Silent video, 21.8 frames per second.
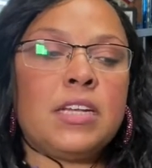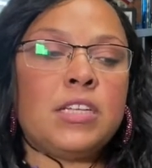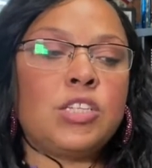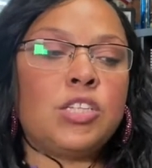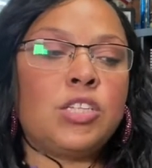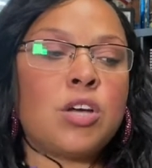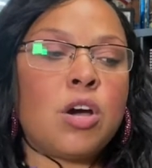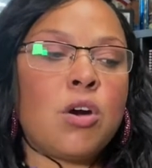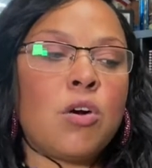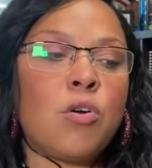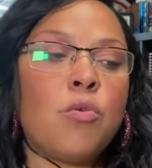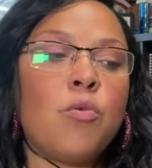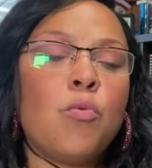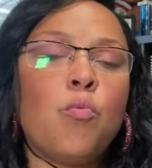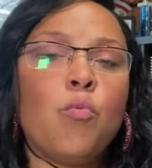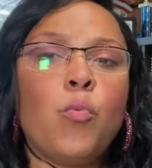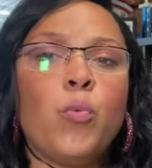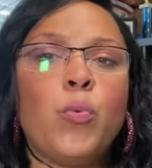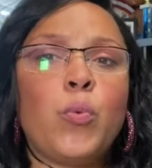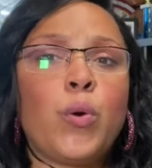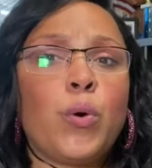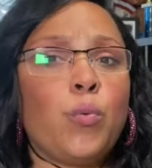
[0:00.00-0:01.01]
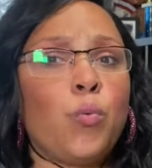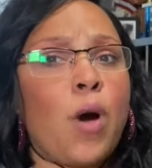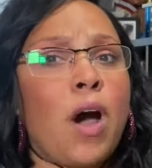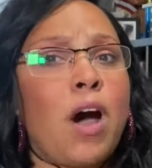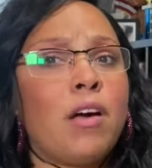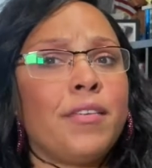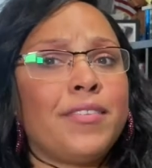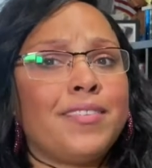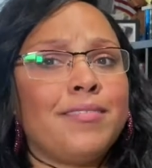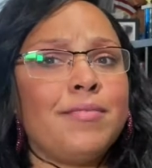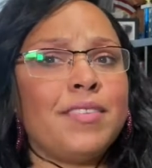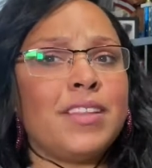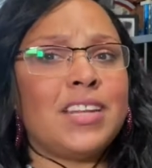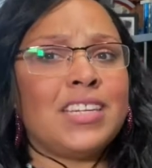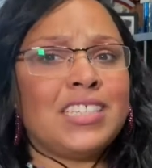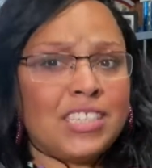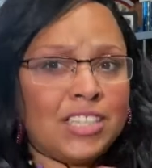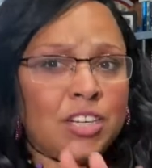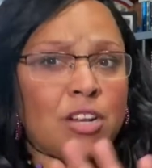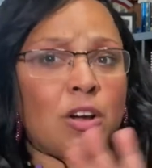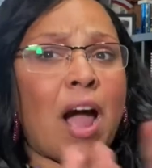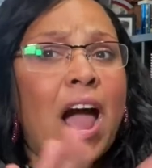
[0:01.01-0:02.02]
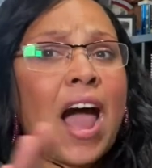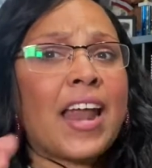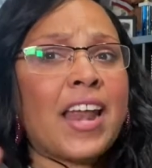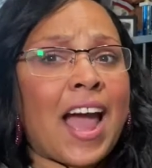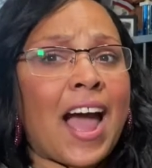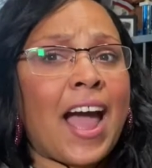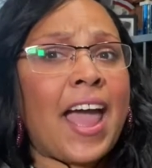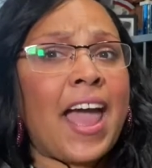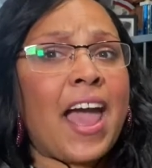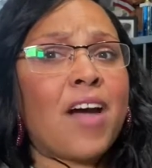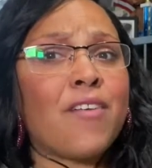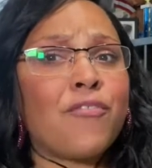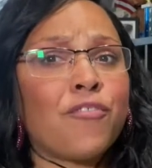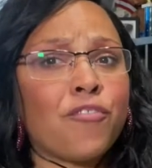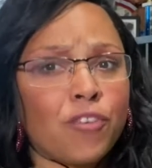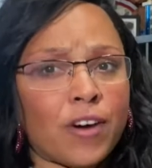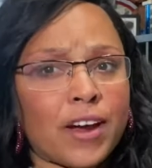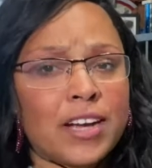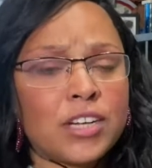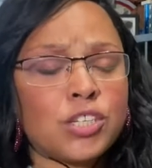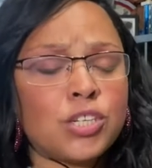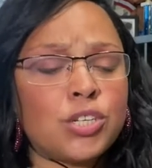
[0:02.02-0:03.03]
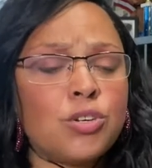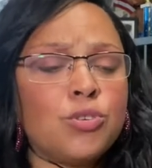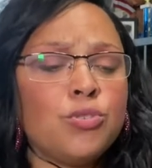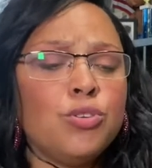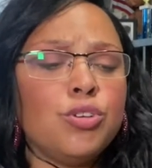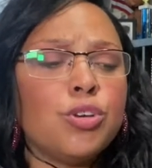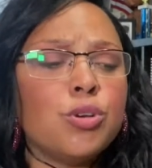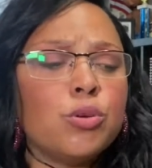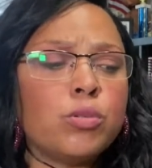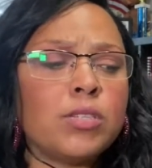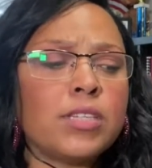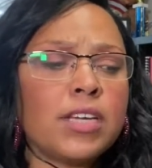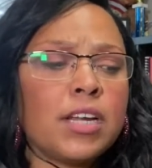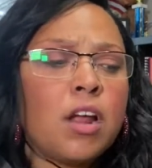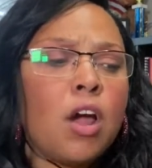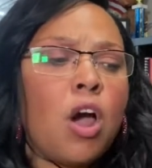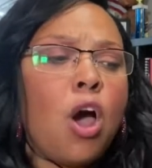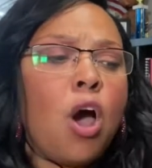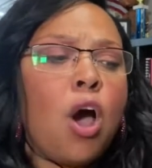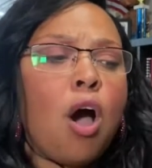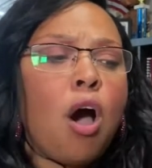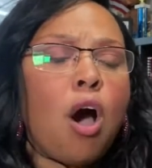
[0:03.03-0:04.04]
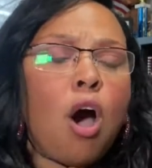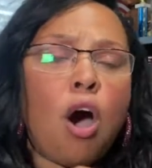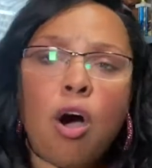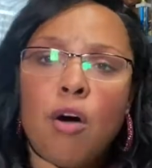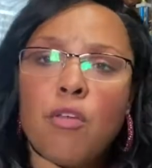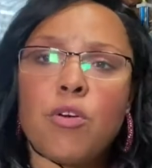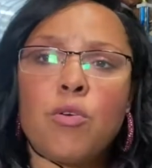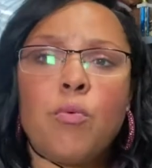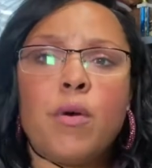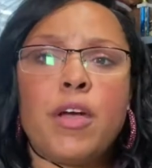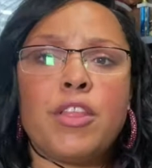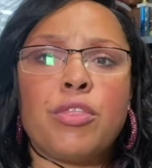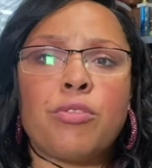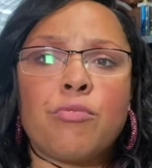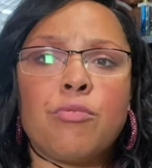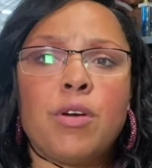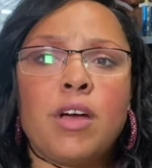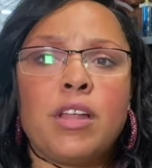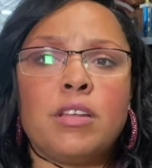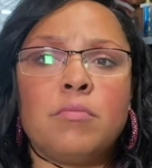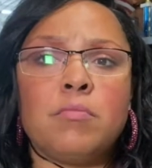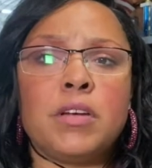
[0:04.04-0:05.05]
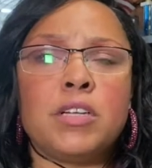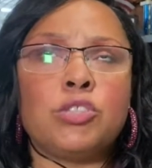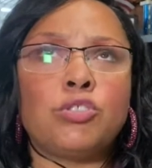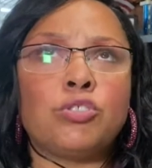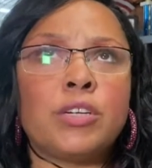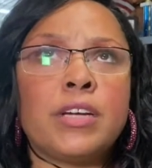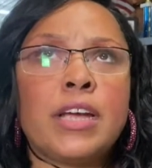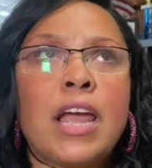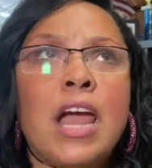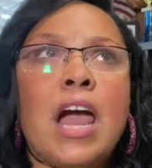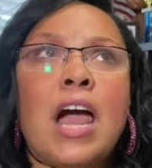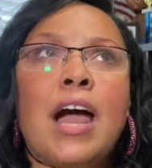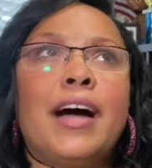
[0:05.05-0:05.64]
So while, I have friends who use it all the way through elementary.